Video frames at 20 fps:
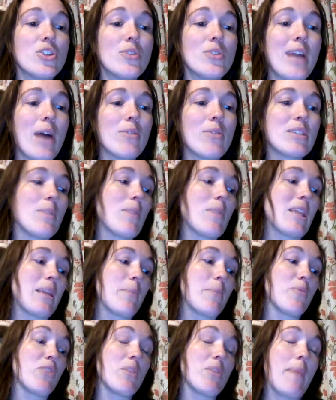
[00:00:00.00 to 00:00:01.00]
So now it's something
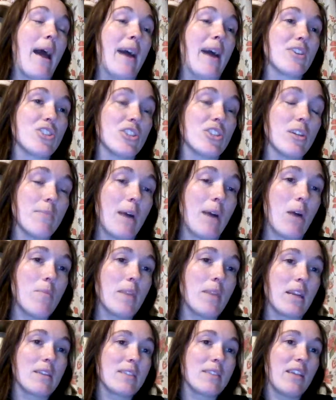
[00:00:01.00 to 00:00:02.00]
that I'm really passionate about
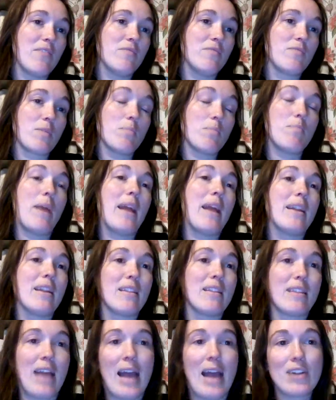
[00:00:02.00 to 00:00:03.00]
because I've been
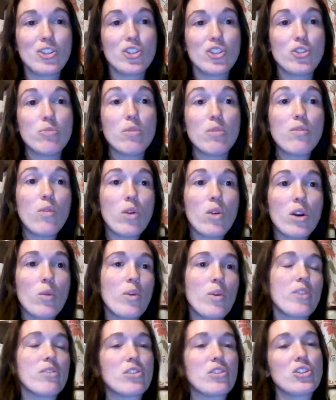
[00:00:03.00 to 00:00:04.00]
in that shoe before
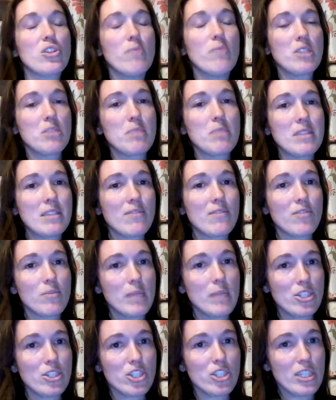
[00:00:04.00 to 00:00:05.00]
where there's so much
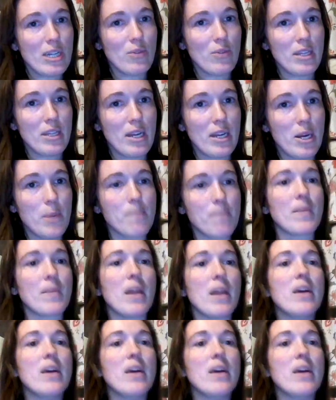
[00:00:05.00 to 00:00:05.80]
misinformation out there.